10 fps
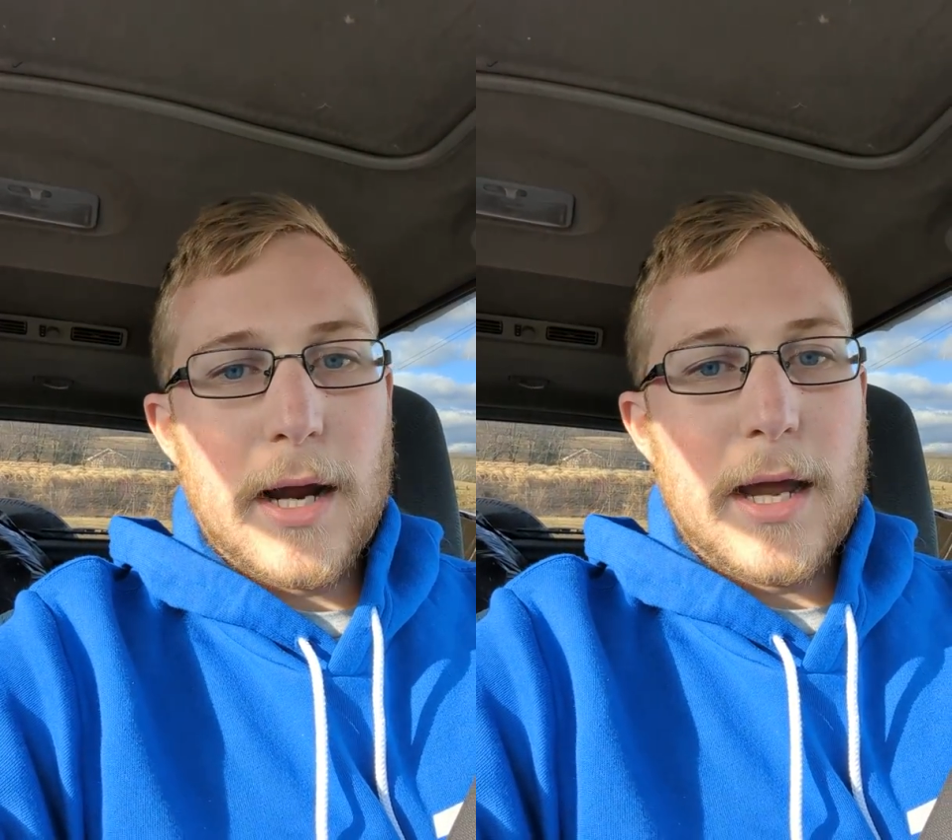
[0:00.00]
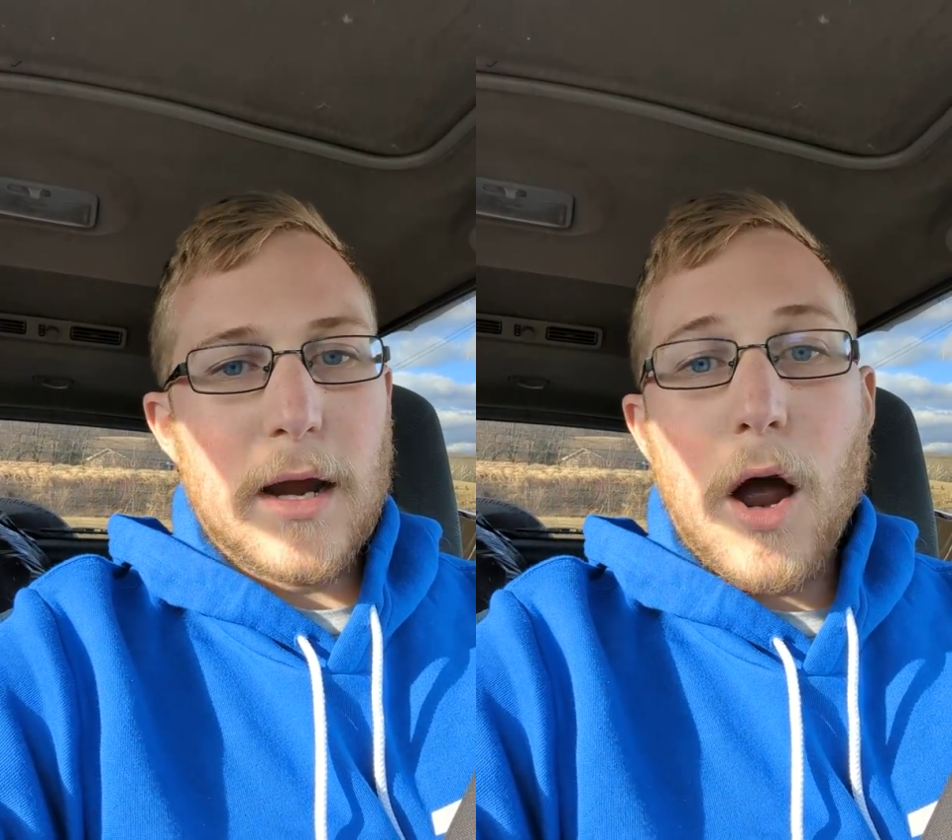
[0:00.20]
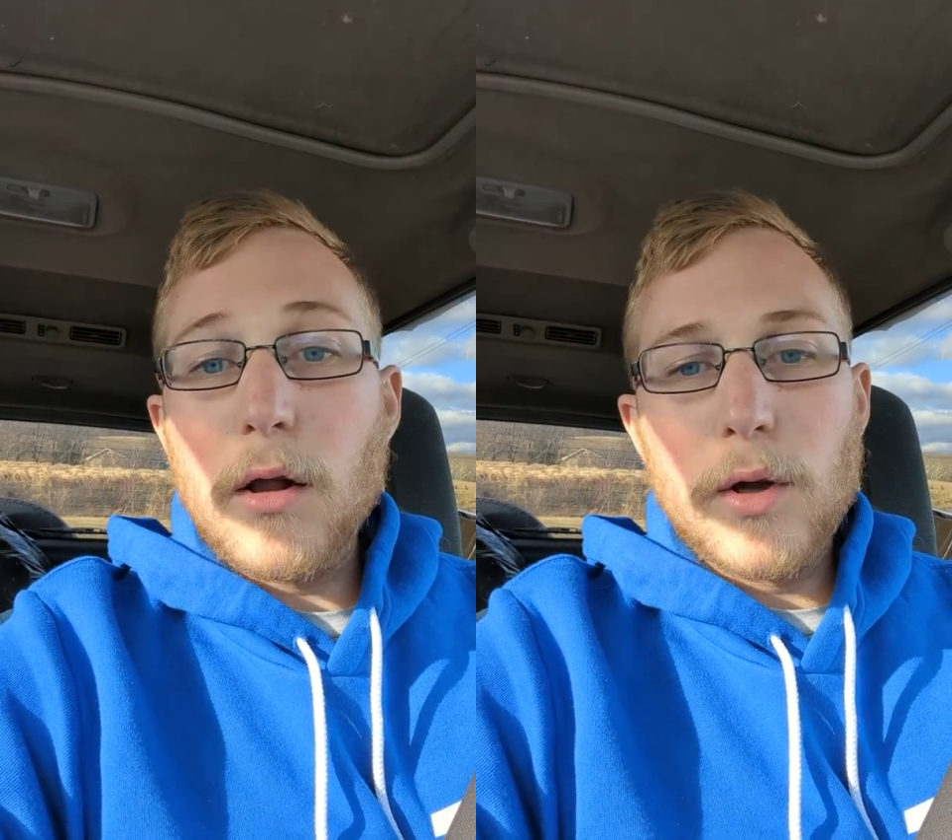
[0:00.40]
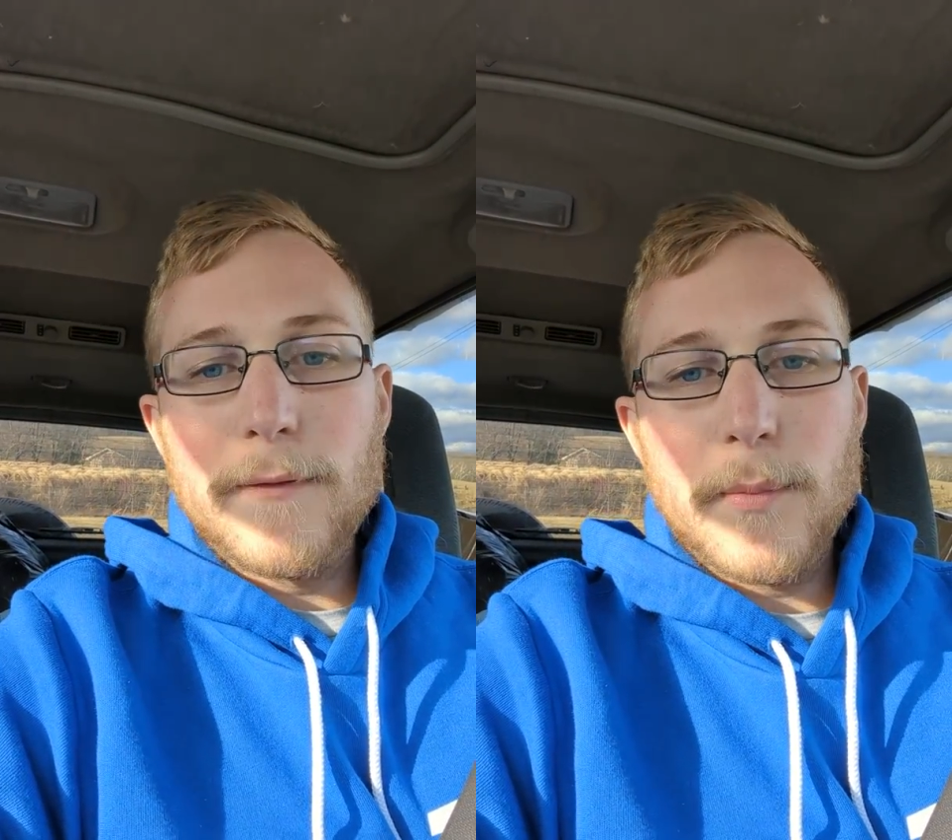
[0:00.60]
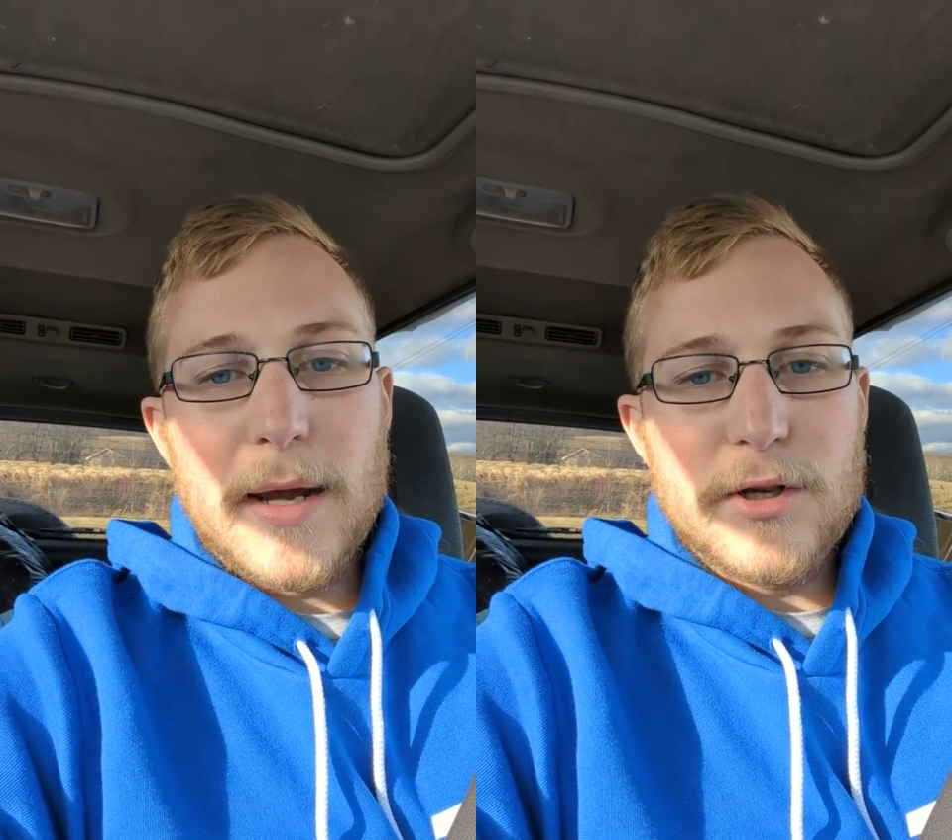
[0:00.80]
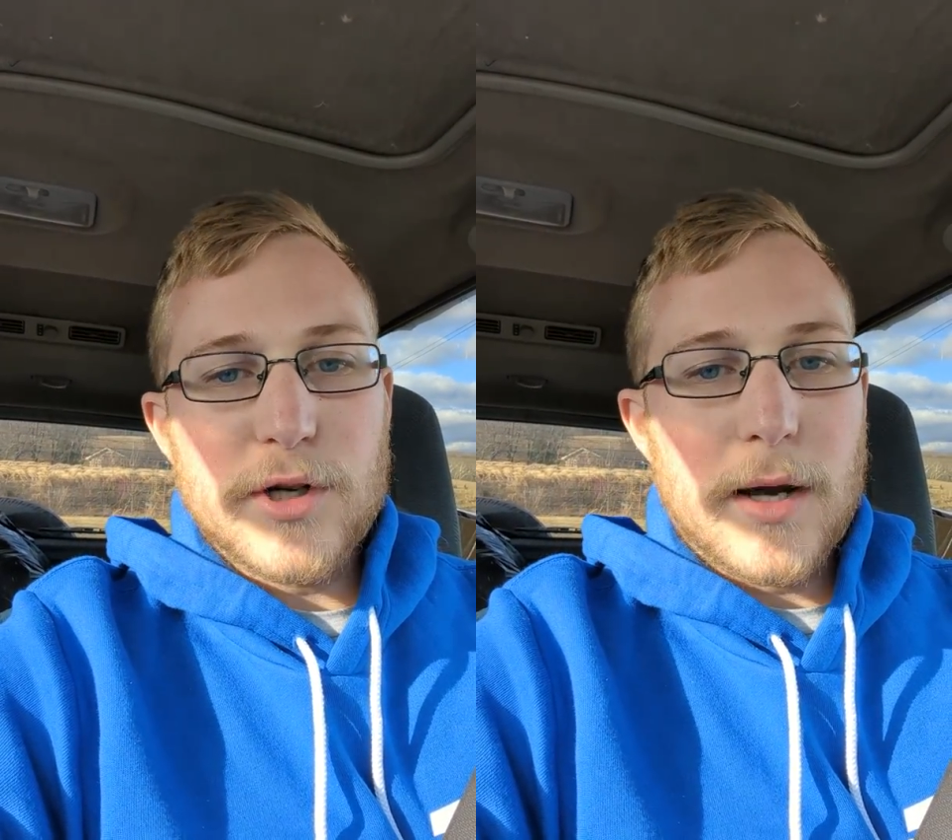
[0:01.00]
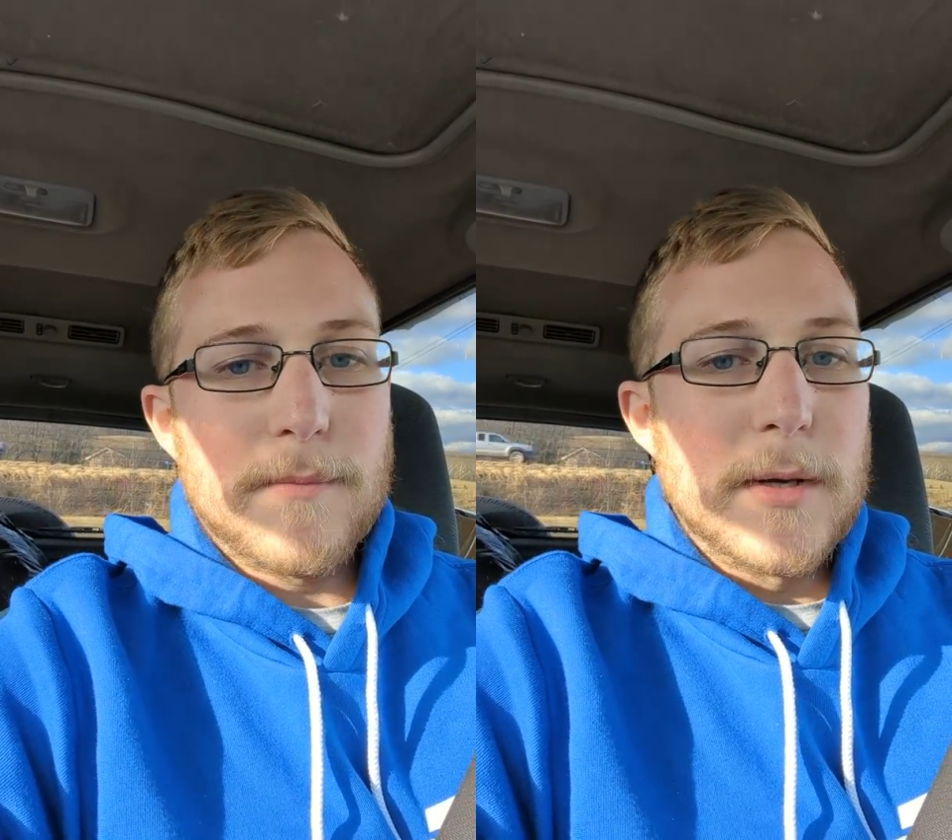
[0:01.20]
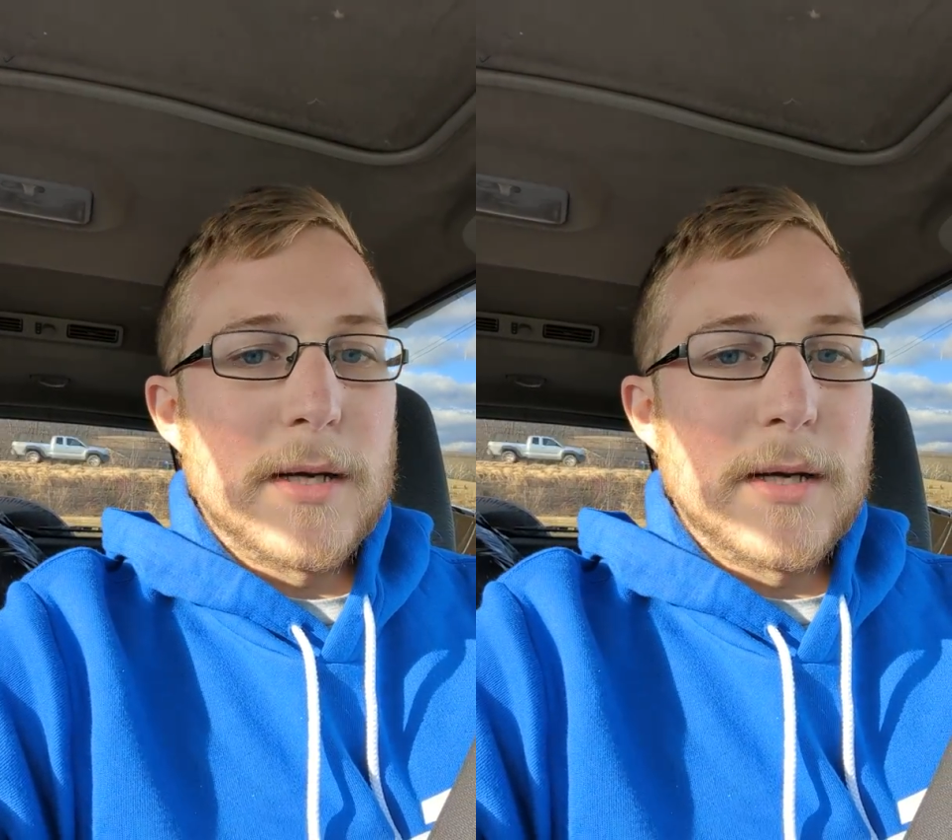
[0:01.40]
a all-over paint job,